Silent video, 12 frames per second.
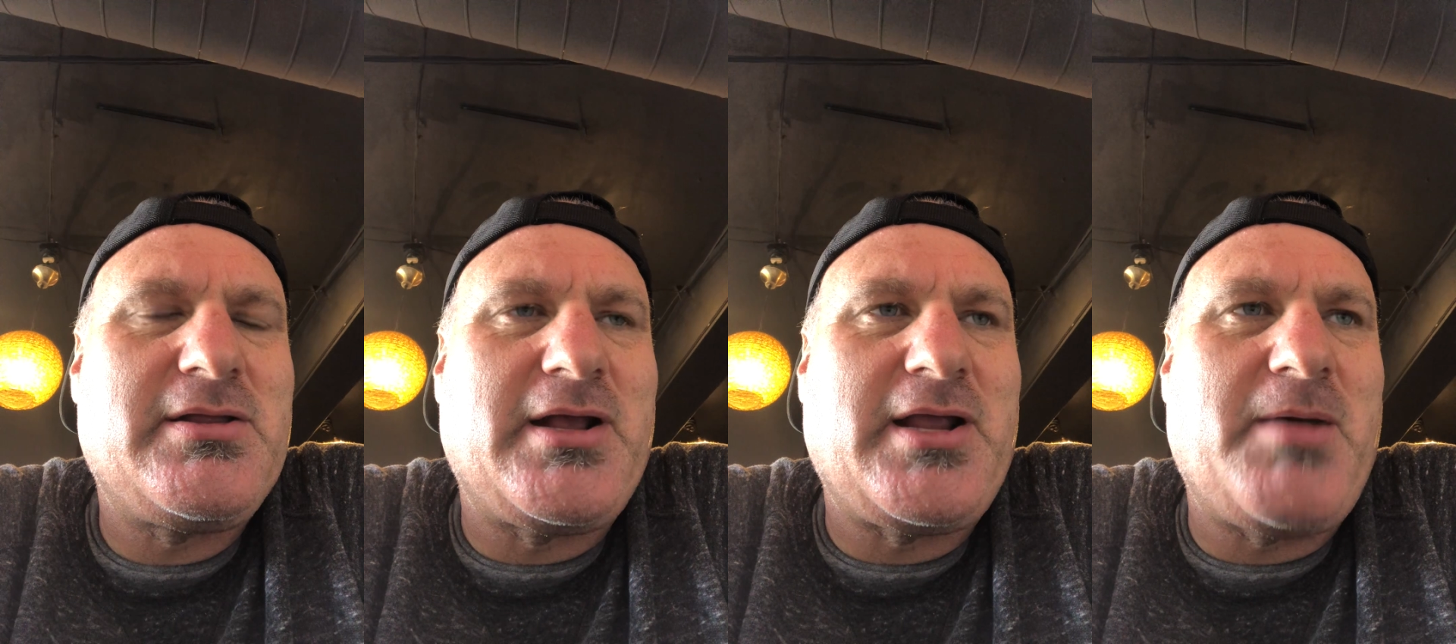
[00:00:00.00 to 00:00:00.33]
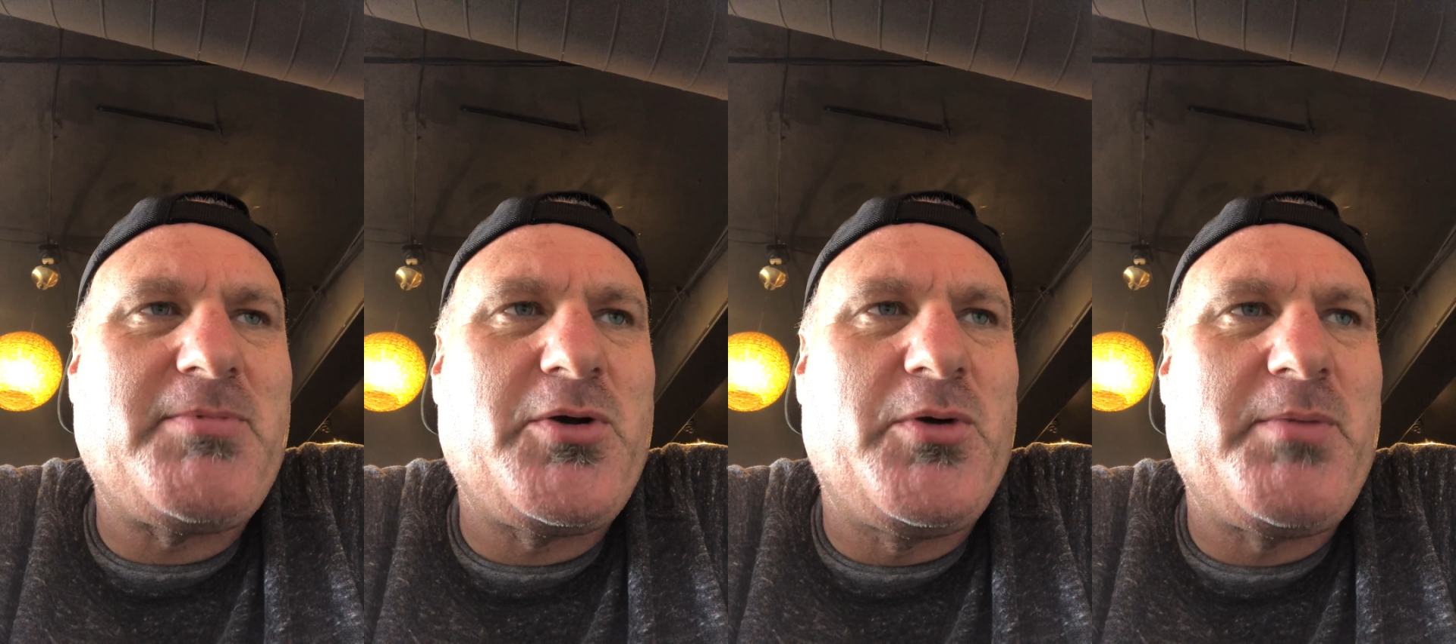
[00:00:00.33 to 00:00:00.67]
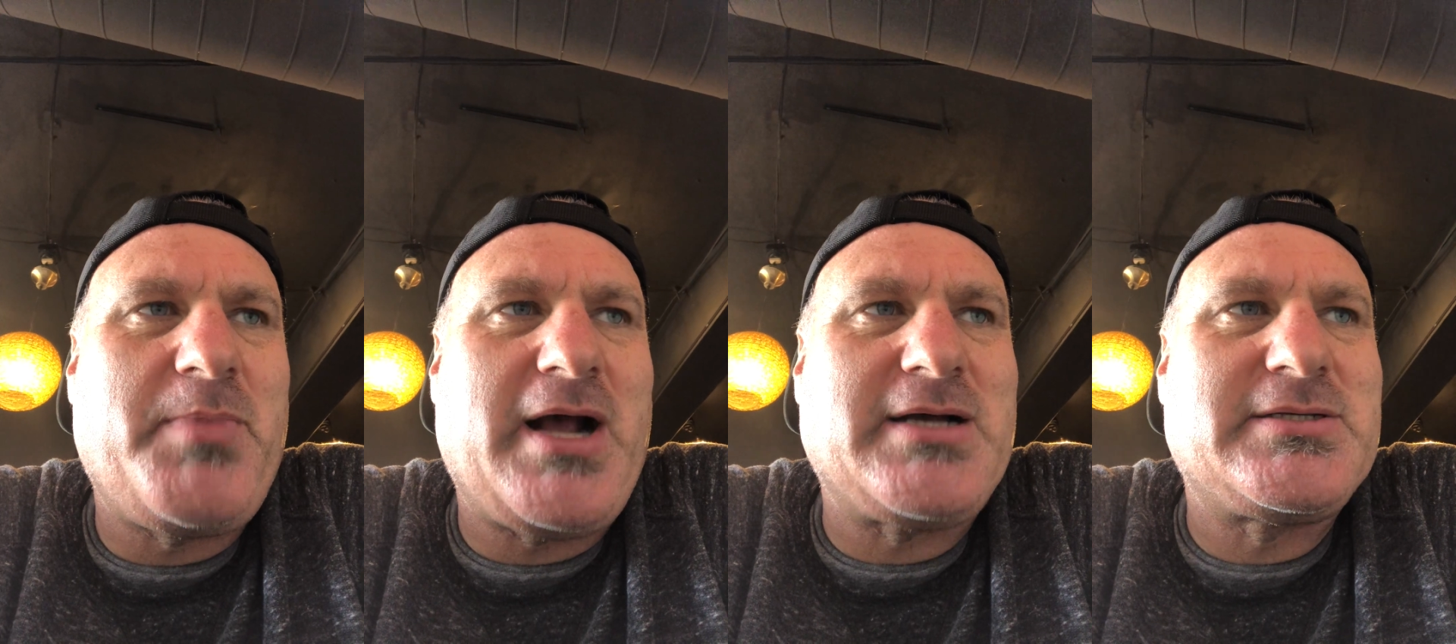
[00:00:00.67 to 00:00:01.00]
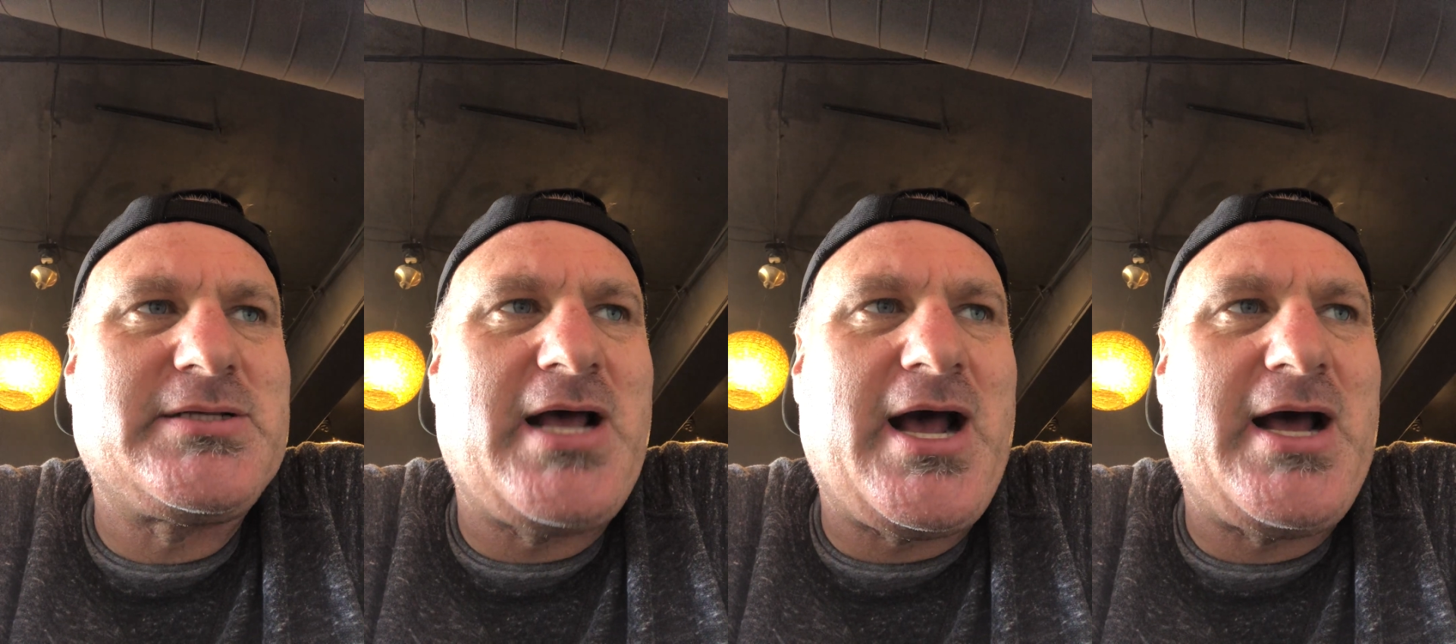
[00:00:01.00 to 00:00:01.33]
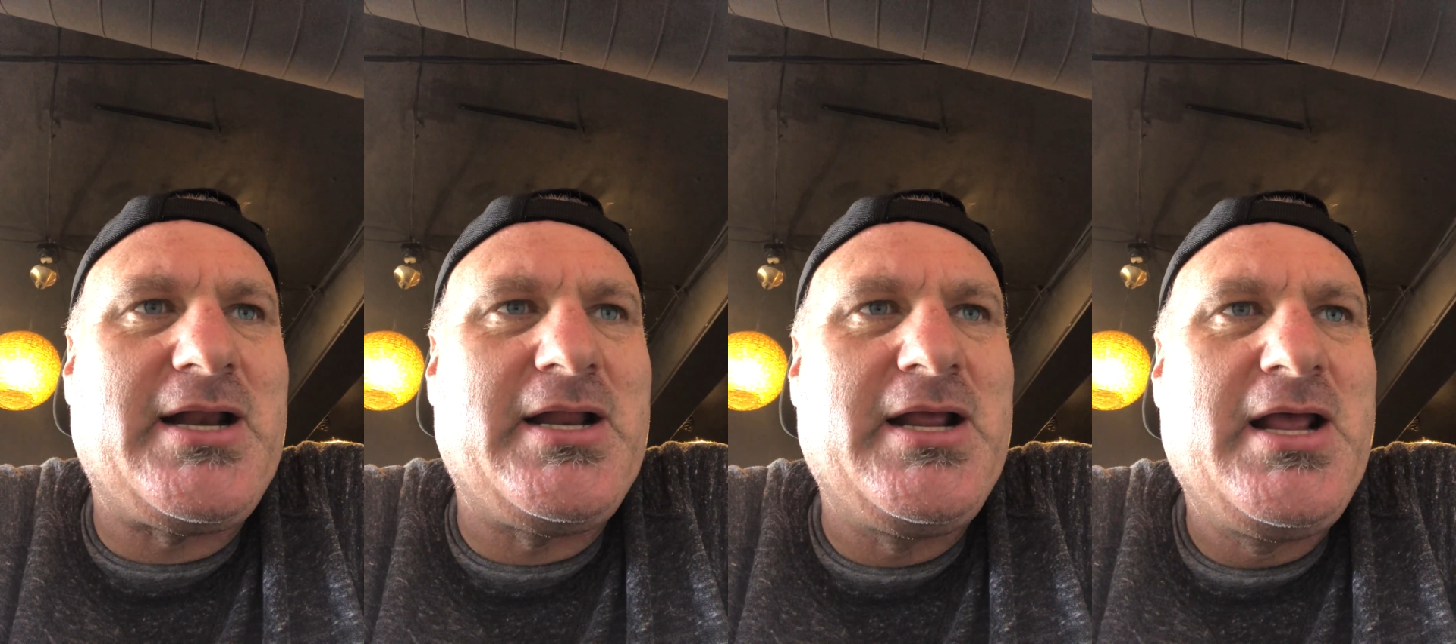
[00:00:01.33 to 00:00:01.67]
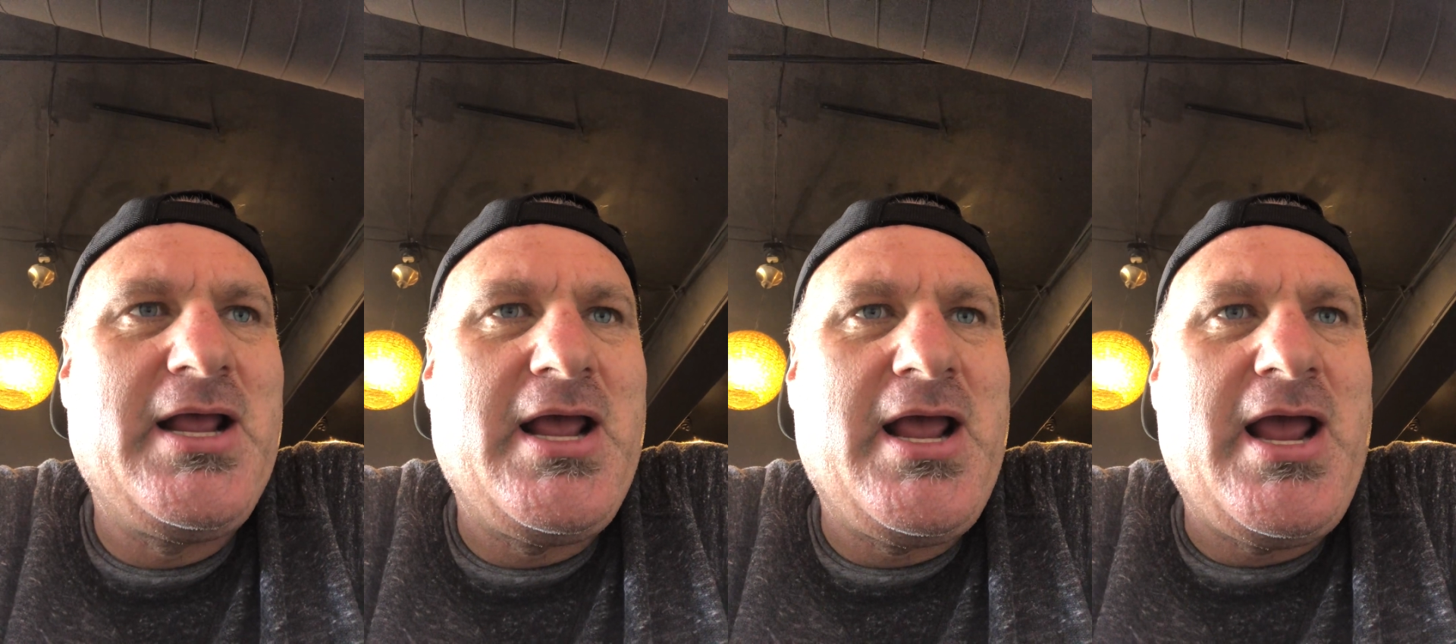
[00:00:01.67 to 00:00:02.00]
I kept going past that.
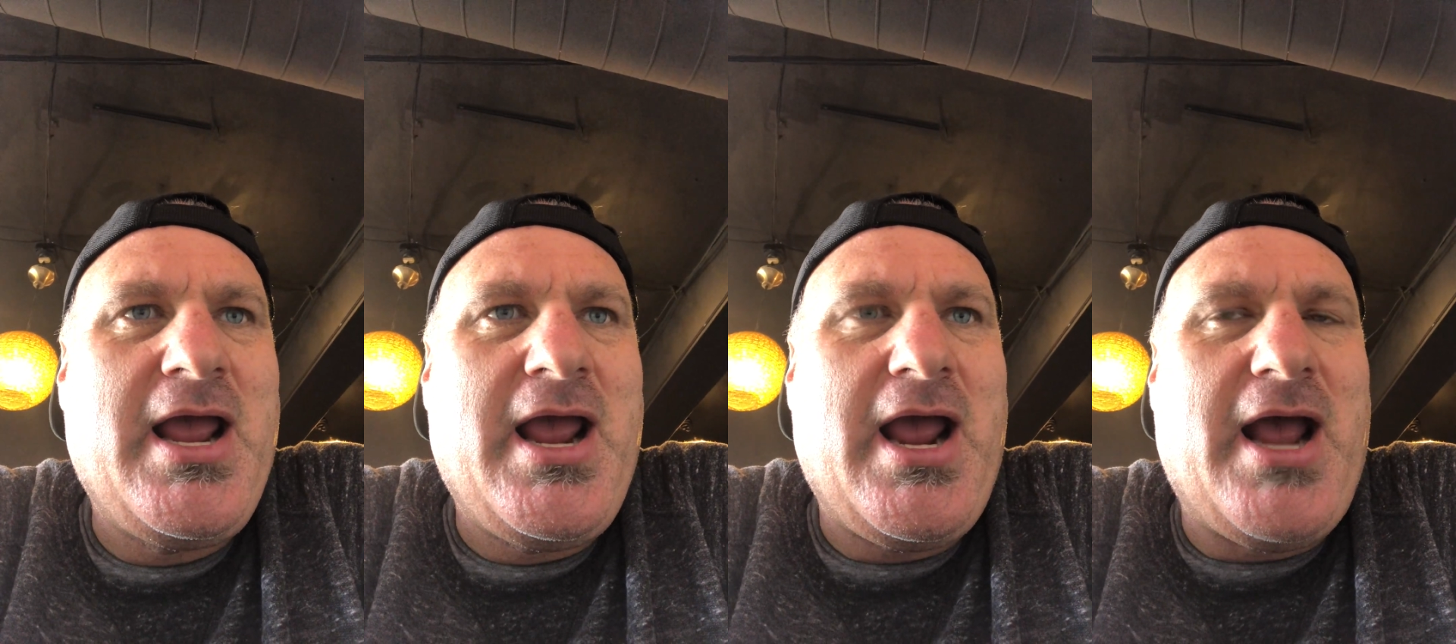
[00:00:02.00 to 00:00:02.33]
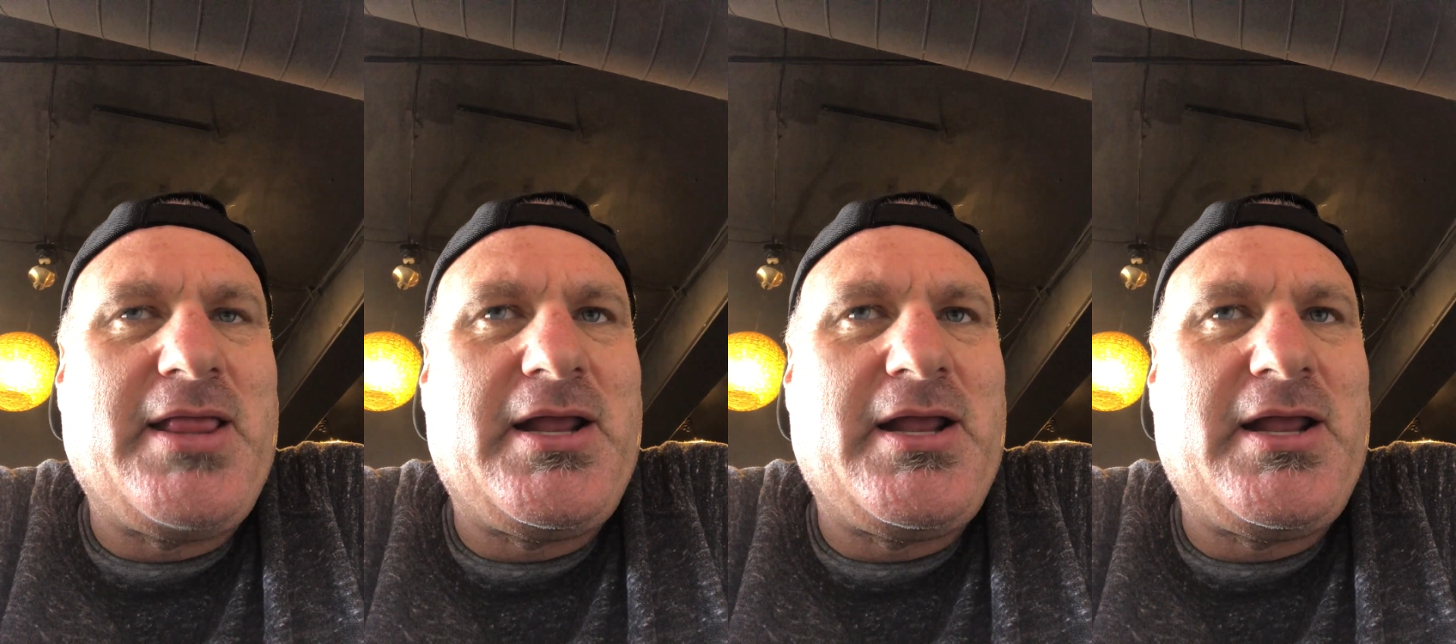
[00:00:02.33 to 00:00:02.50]
And